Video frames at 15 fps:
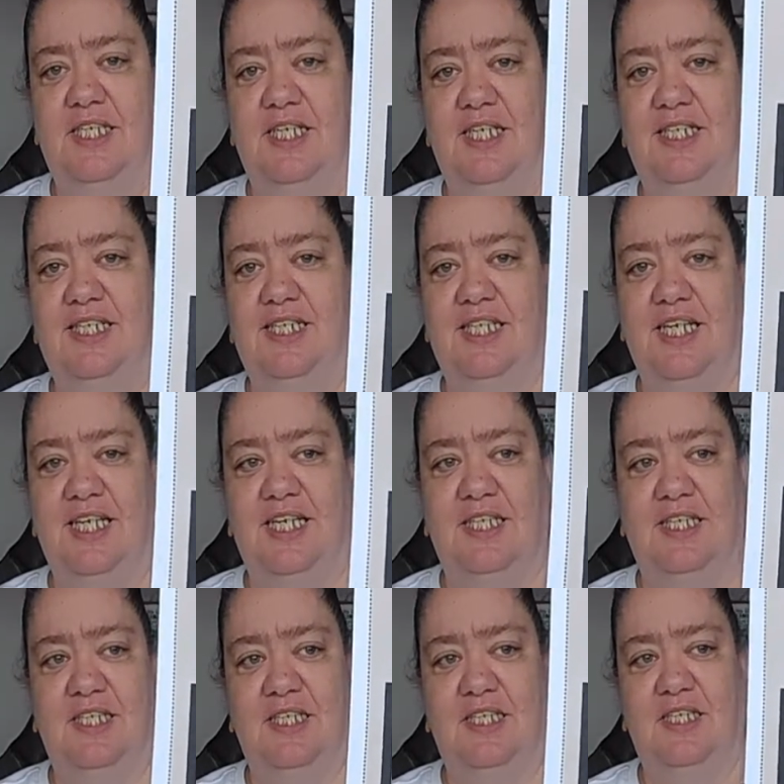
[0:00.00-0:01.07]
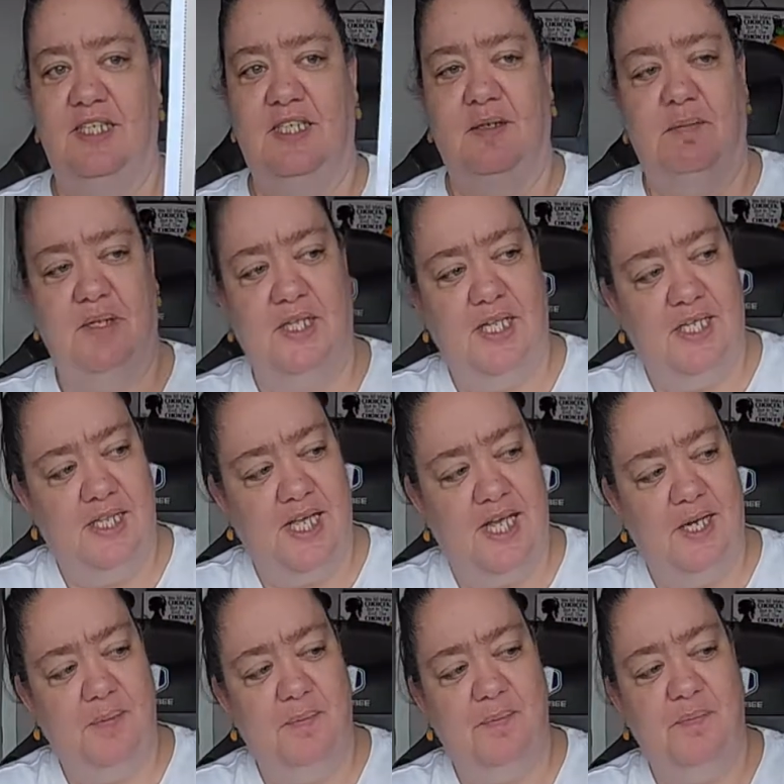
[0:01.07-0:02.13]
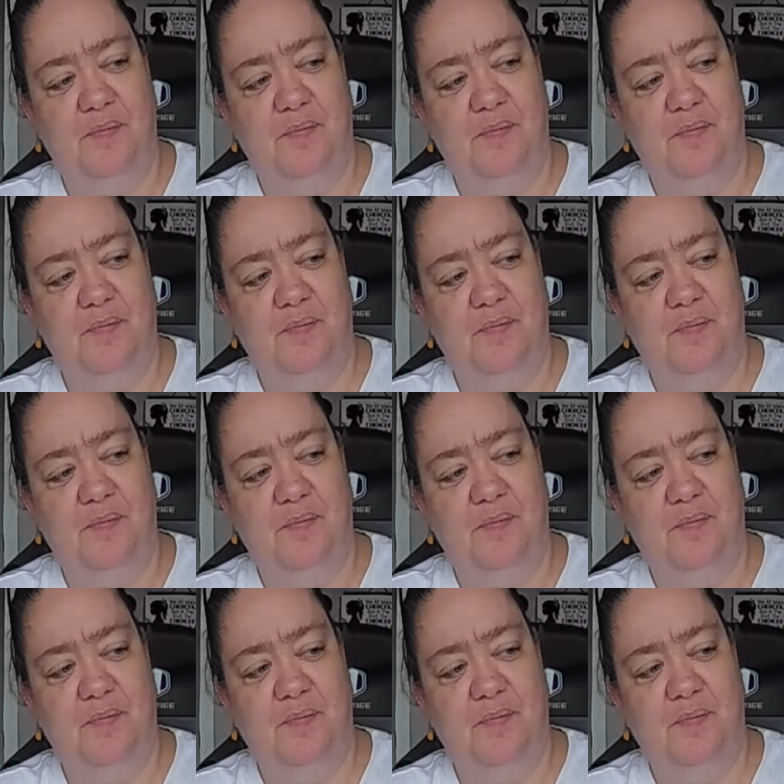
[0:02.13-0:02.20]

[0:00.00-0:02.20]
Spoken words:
10 sites, something like that.